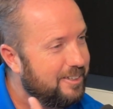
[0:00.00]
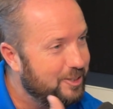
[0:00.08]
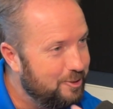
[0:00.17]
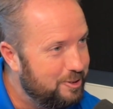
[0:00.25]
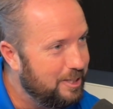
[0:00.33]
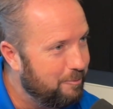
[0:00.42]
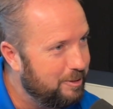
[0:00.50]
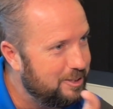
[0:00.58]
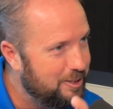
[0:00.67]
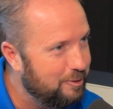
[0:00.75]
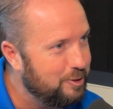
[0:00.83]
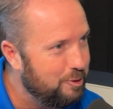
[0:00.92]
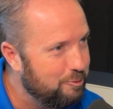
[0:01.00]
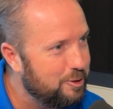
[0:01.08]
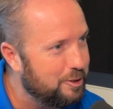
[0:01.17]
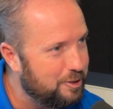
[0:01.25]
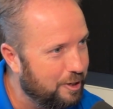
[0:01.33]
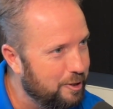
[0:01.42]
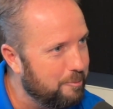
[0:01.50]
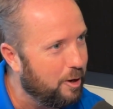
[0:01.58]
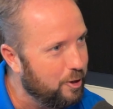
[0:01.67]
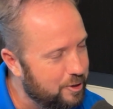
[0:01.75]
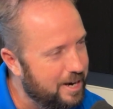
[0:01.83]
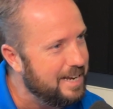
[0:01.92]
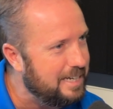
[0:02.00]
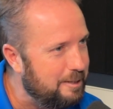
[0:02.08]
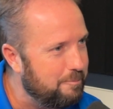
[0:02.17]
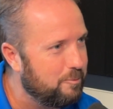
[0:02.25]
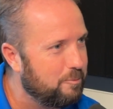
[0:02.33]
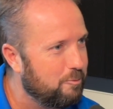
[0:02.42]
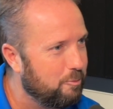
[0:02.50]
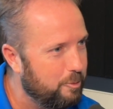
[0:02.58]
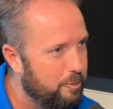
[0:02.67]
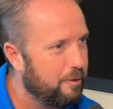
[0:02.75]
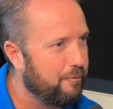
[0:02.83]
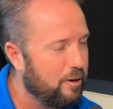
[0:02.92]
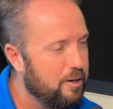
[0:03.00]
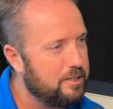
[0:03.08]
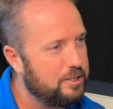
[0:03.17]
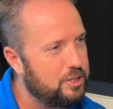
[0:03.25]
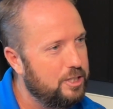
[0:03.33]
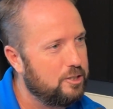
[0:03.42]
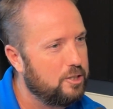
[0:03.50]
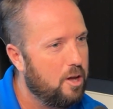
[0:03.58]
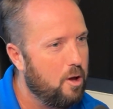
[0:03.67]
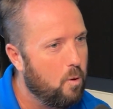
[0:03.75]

you said we still use the term her name when referring to cheaters.